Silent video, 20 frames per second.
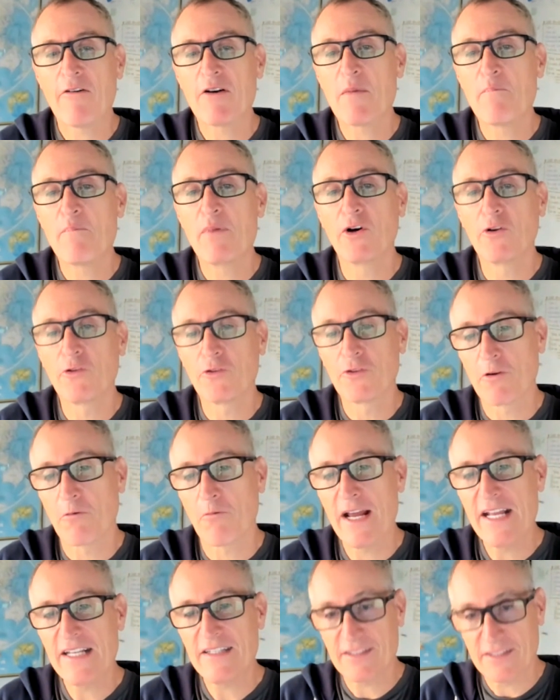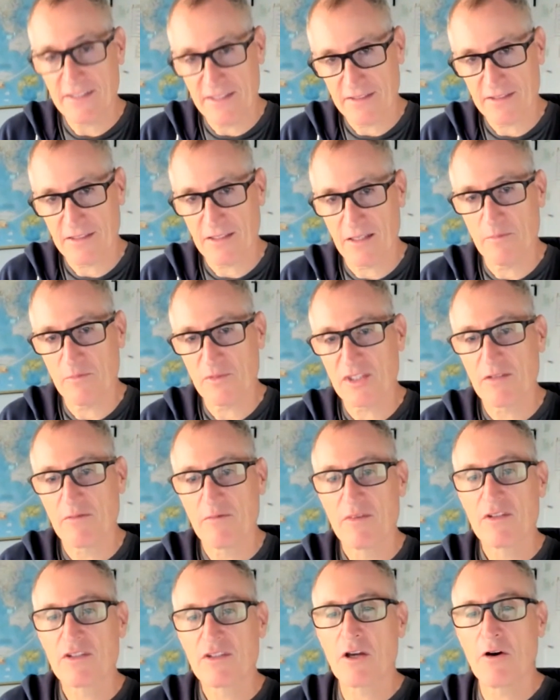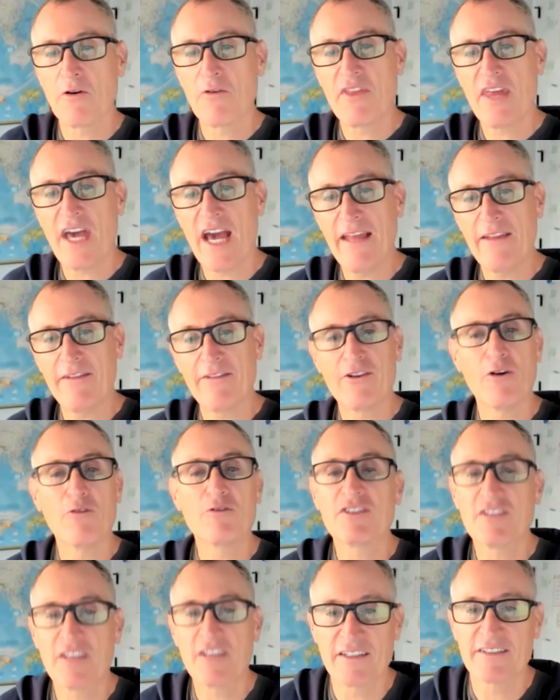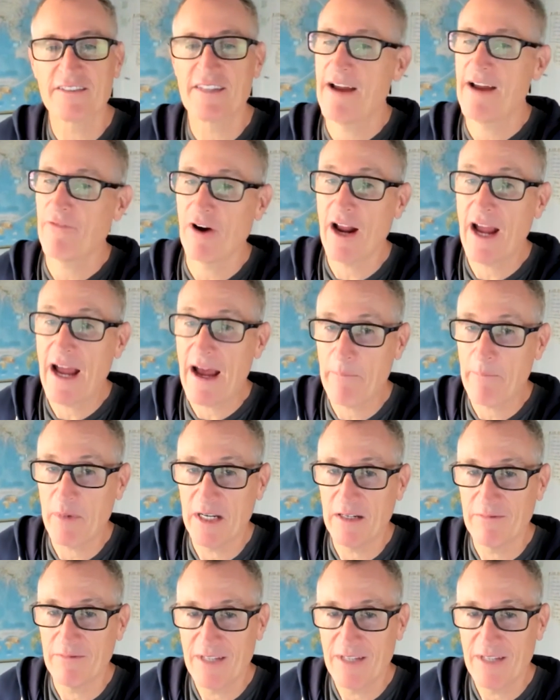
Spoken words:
to build the right systems so that those things never happen.